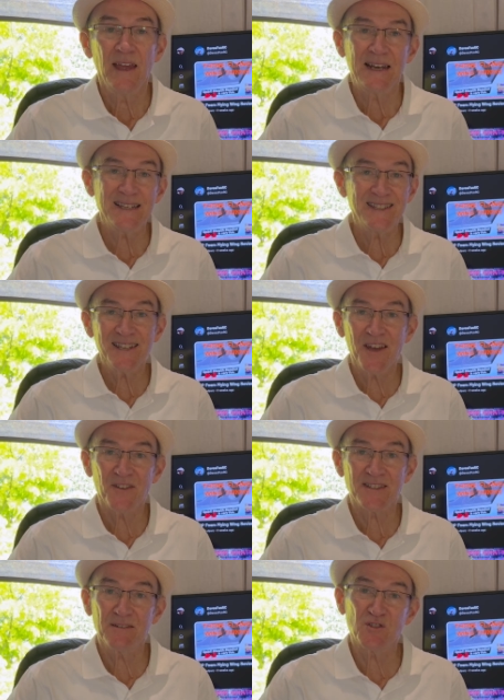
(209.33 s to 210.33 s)
Let's see how
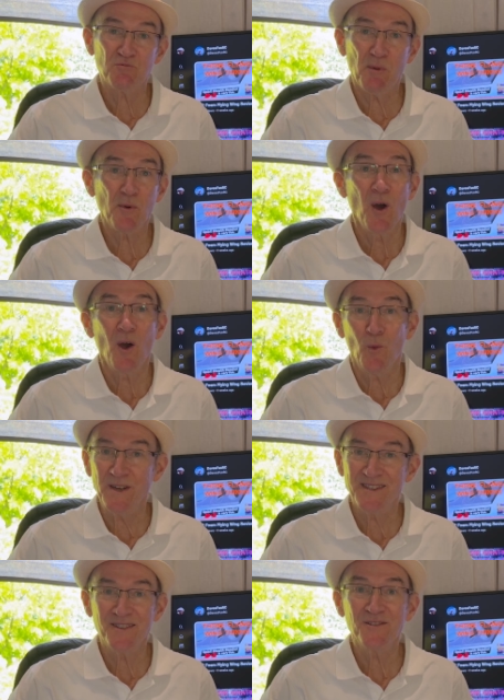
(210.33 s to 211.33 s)
the Savage Bobber went in the